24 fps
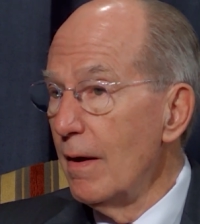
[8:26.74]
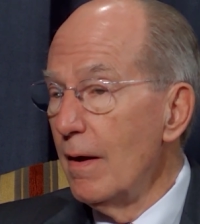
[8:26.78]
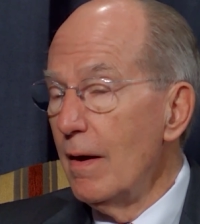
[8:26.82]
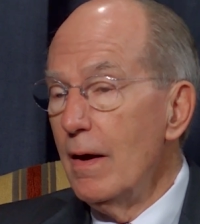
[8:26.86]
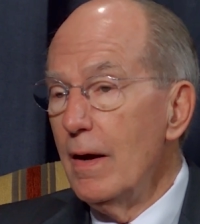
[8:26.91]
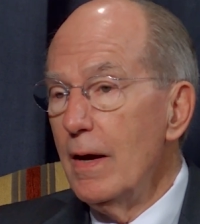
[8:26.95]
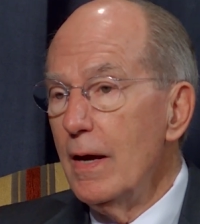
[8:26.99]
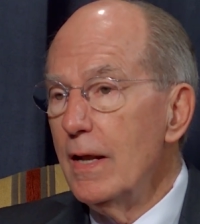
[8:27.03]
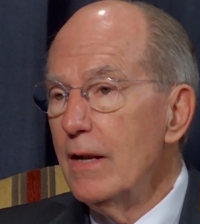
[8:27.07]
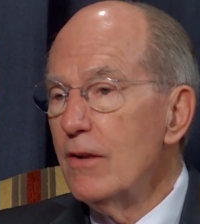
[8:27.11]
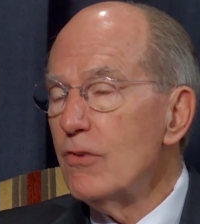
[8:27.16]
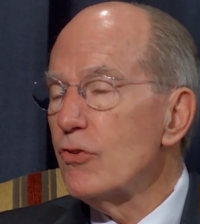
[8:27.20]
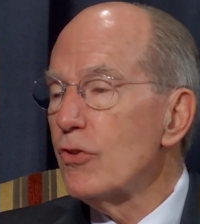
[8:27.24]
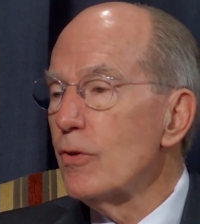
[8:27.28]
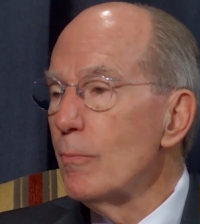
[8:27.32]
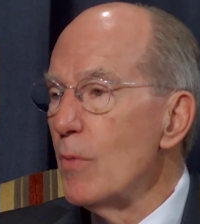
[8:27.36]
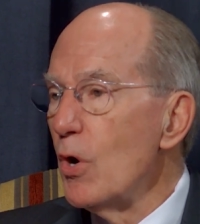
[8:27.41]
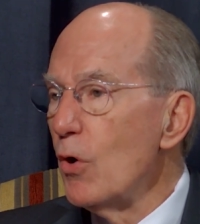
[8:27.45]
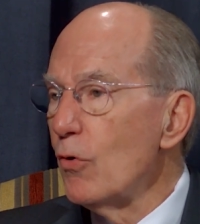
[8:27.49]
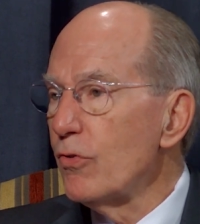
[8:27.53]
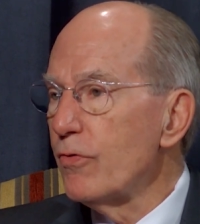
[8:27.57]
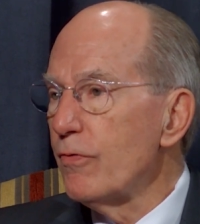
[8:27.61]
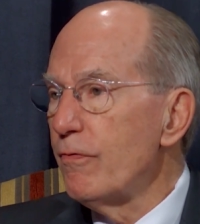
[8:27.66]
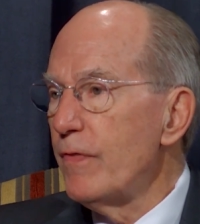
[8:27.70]
It is the
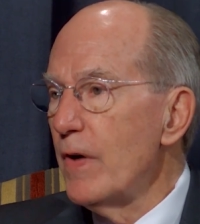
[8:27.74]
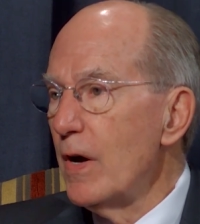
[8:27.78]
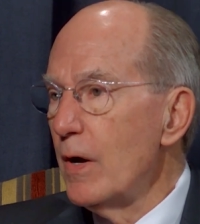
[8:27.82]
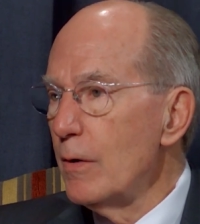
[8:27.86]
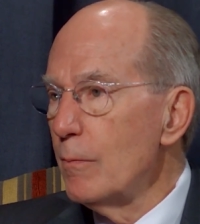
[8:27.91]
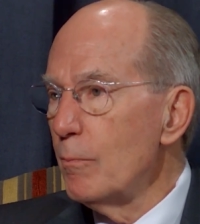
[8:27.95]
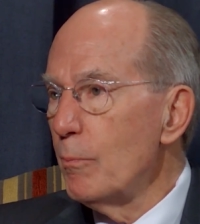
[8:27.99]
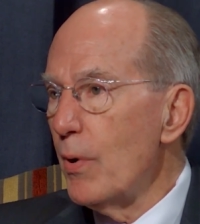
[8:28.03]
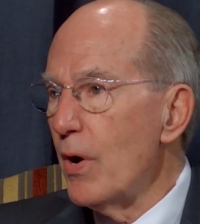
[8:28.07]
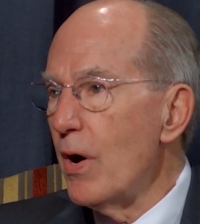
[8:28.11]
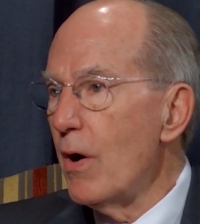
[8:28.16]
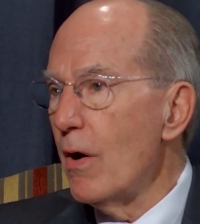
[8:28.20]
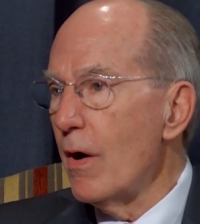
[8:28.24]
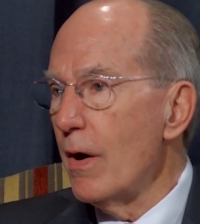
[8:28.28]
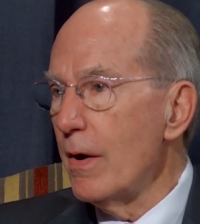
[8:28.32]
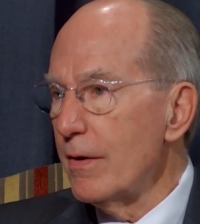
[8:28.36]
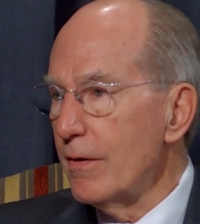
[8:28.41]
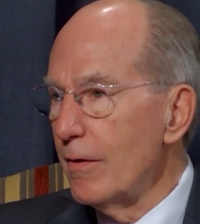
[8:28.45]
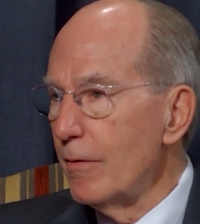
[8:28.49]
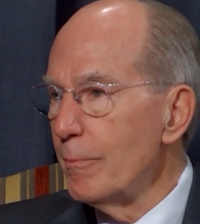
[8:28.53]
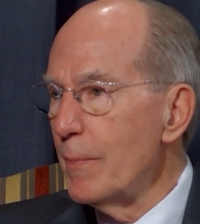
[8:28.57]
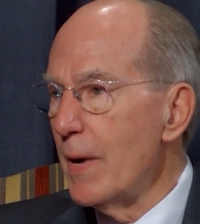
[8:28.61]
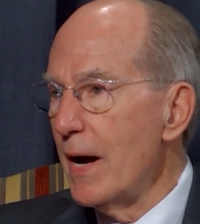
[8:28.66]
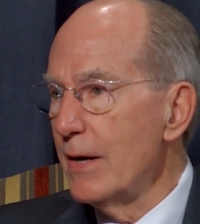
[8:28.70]
most fun part
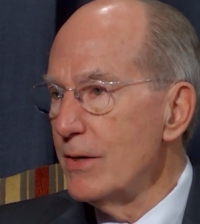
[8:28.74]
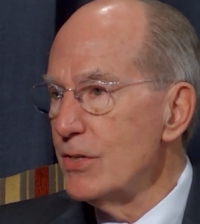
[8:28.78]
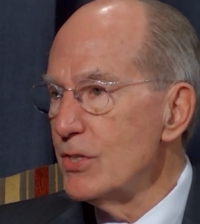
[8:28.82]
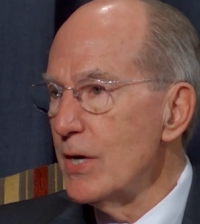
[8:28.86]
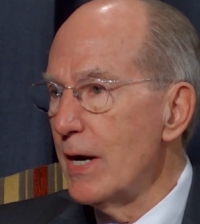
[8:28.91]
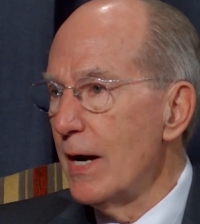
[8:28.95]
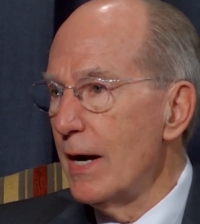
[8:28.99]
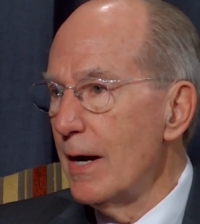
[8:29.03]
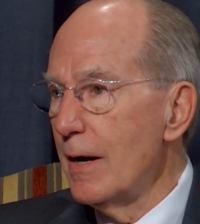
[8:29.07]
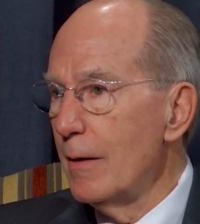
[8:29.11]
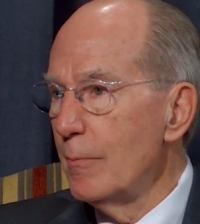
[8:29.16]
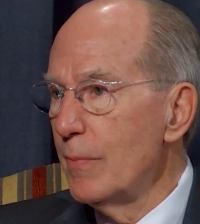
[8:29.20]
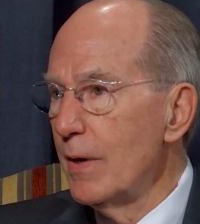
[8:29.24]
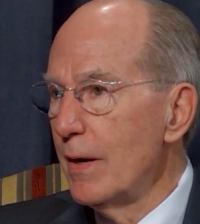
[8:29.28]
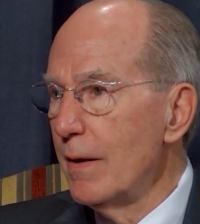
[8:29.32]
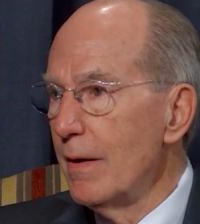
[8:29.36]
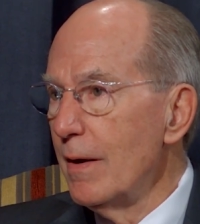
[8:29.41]
of my job,